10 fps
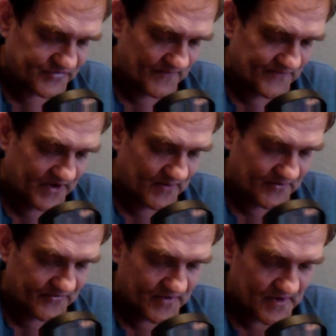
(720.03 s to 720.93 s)
something
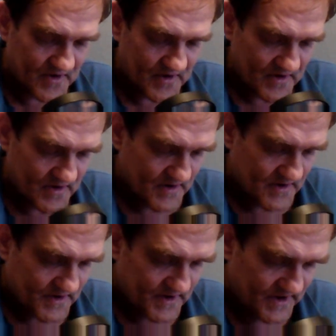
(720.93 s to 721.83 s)
was
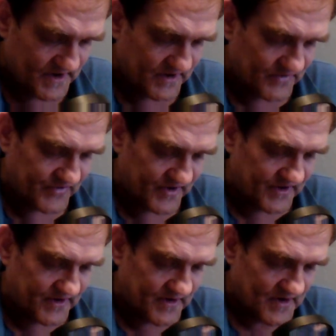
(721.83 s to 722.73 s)
eating
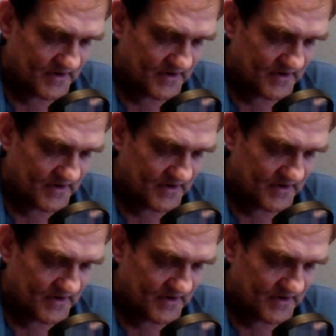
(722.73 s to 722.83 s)
Zeke,